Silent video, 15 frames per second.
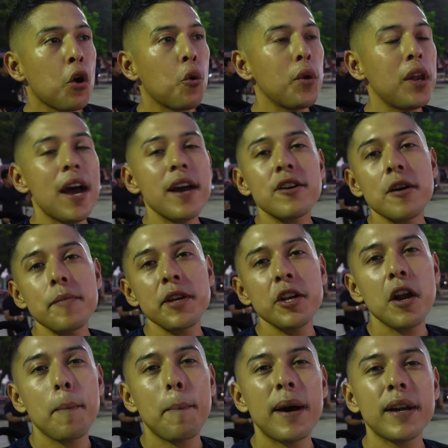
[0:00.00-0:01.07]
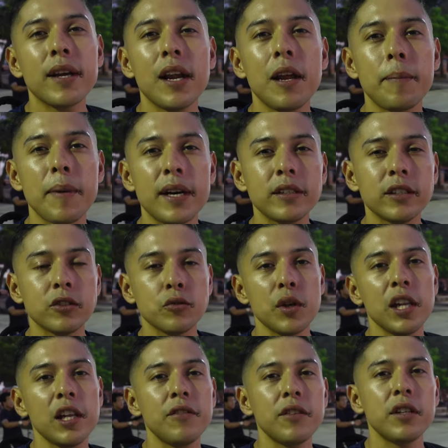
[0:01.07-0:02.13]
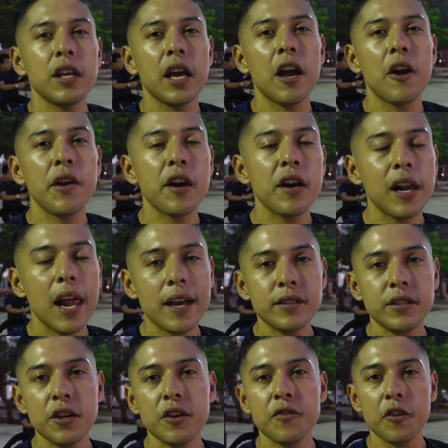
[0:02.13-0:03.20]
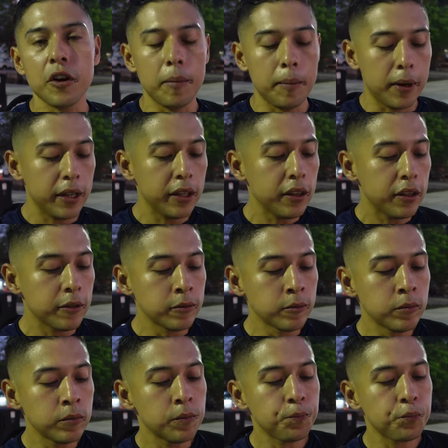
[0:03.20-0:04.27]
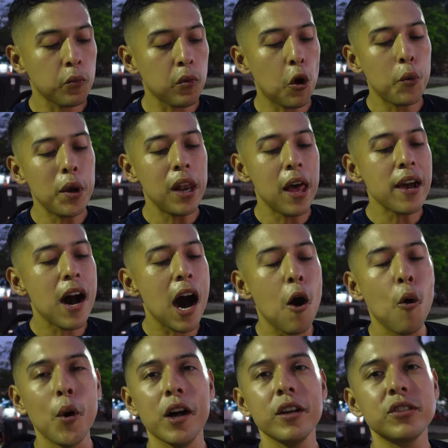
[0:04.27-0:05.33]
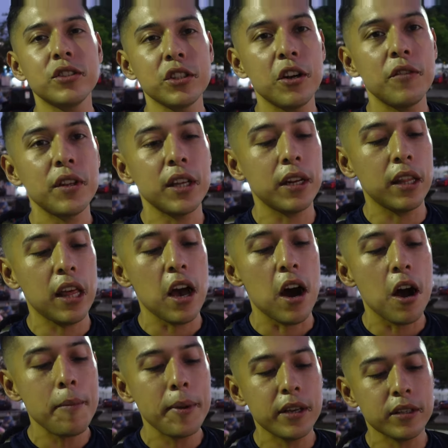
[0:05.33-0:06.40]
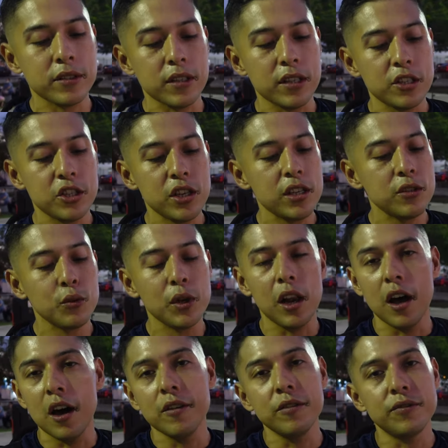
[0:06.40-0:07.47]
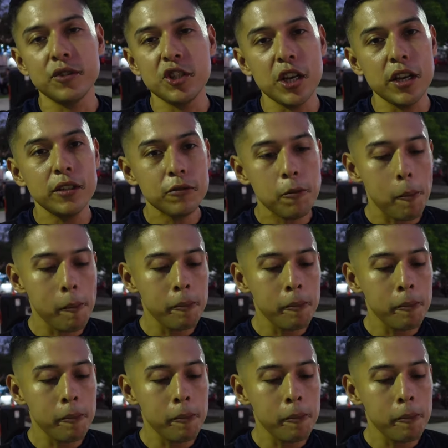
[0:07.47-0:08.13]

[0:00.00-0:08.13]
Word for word: We like coming here at Parque Aleman because we lived in the area last year for a month. And we like how well served they are because of the cheese. We love cheese.